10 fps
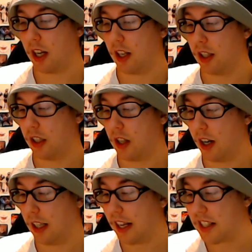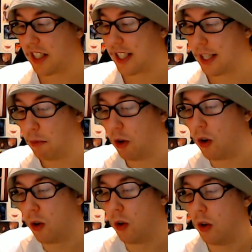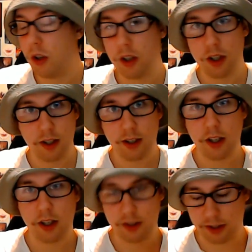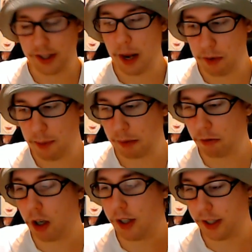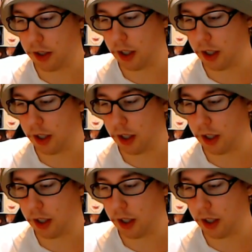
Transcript: Lilac System, or that might be wrong,